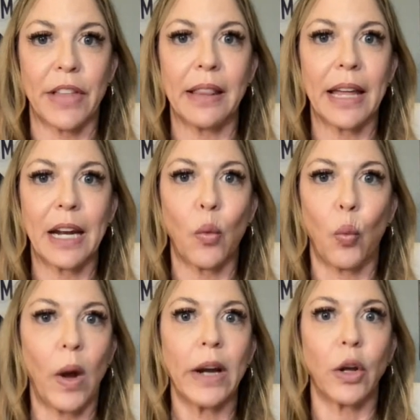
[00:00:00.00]
They let in
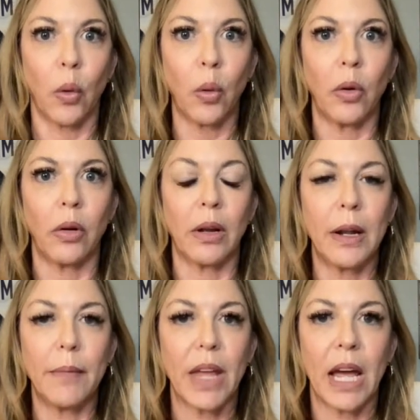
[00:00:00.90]
one goal.
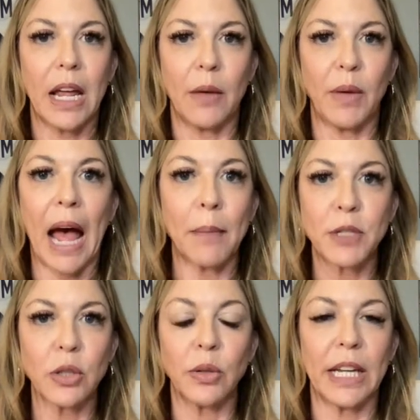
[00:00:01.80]
Uh,
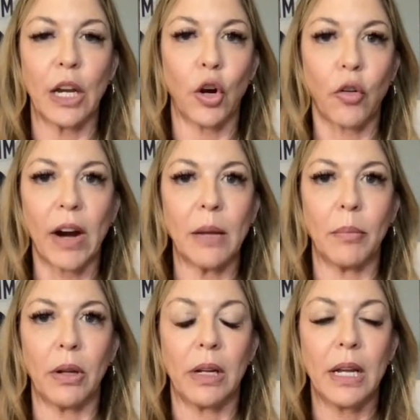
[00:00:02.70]
absolutely
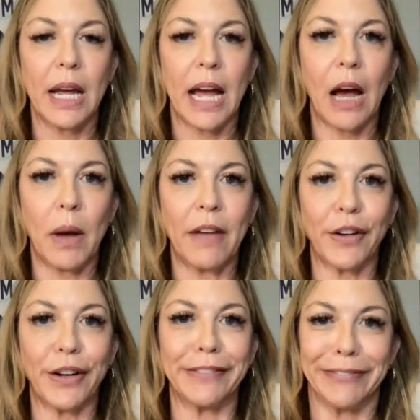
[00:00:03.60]
incredible.
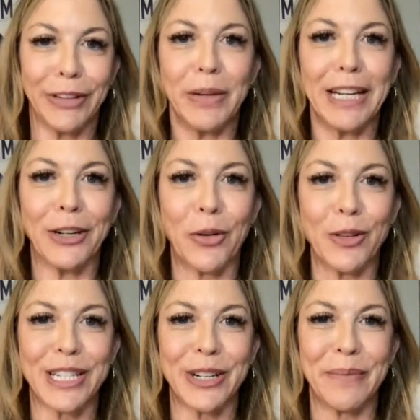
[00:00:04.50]
However, you need
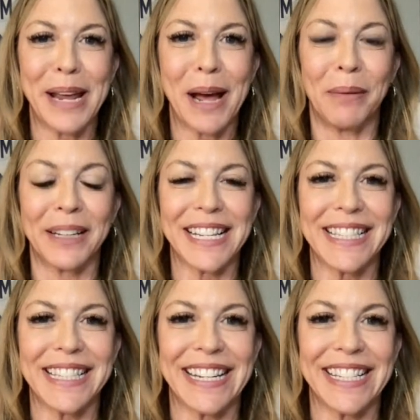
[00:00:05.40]
goals to be able to,
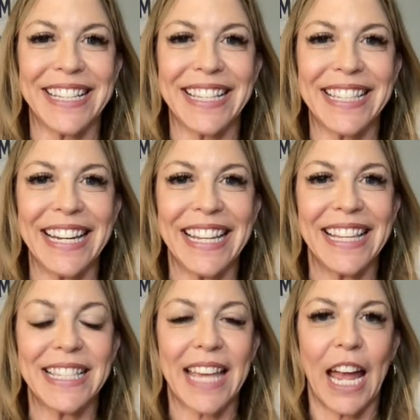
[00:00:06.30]
to succeed in
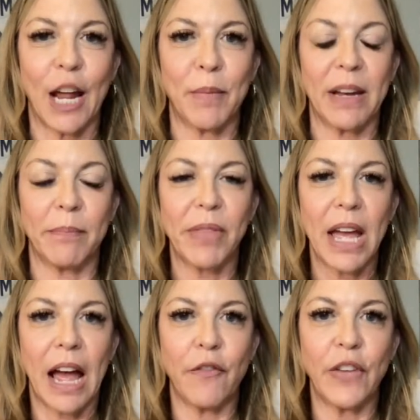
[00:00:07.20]
this game. And
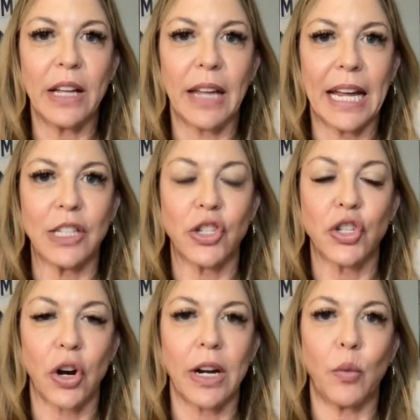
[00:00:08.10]
I feel like it
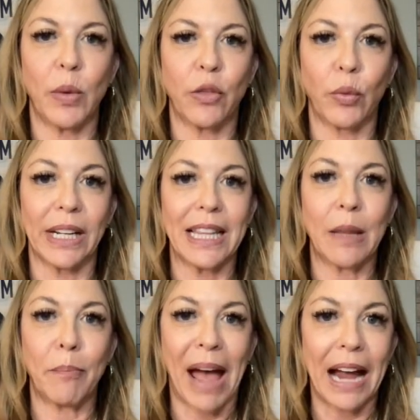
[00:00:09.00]
started with really
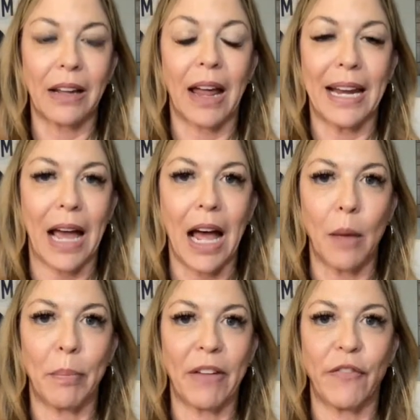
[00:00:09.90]
the back line
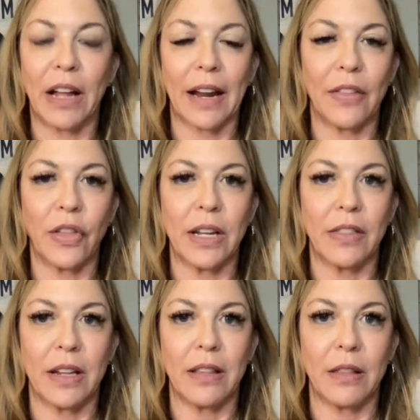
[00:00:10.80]
up. I felt like the,
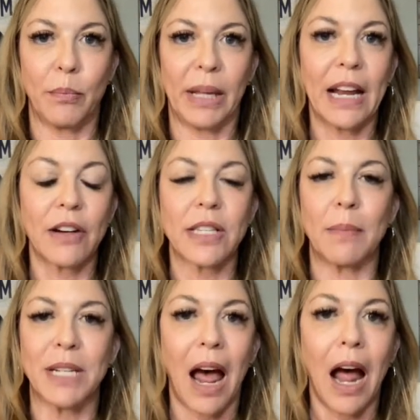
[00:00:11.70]
the, the players
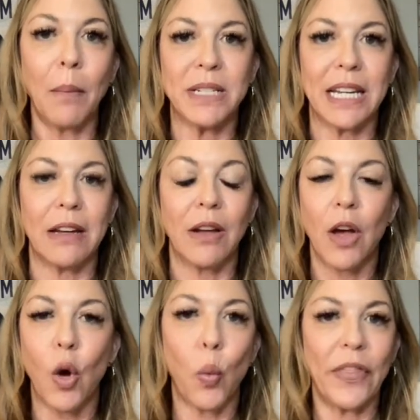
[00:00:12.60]
up top did
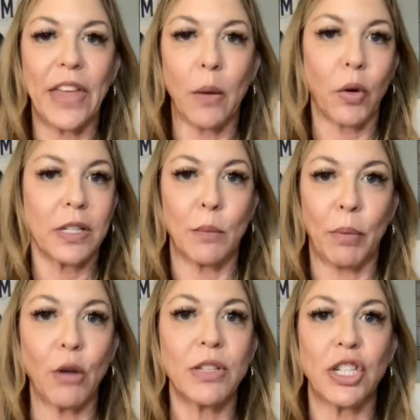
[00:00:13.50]
what they were
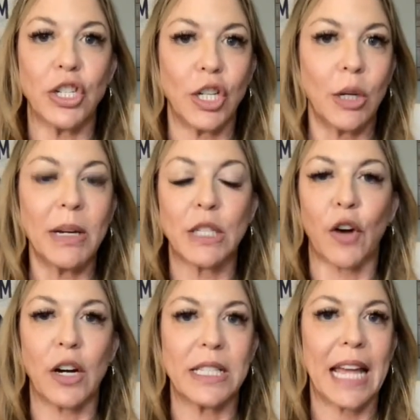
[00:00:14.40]
supposed to do
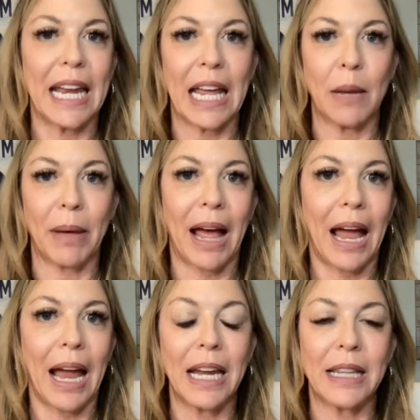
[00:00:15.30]
as far as getting in
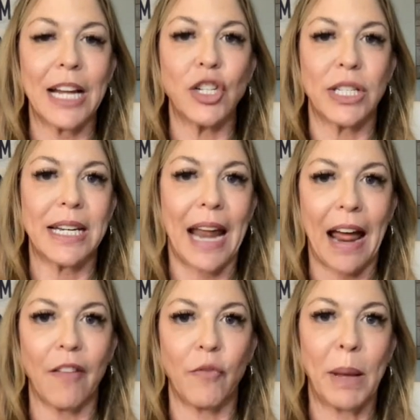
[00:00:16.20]
behind. They just didn't
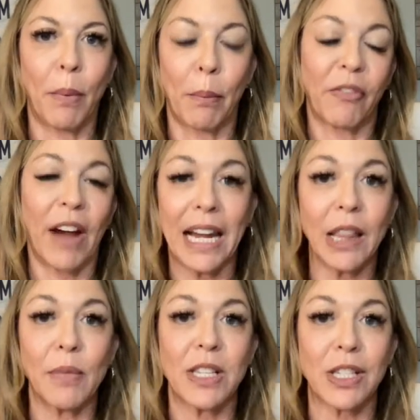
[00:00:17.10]
have people
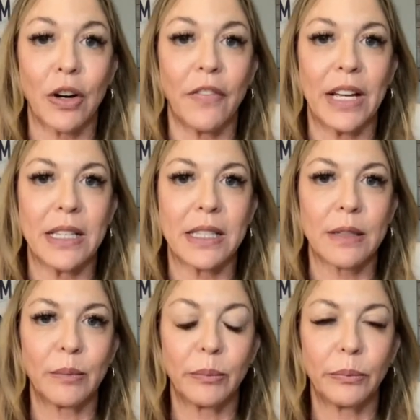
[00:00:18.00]
providing them the service.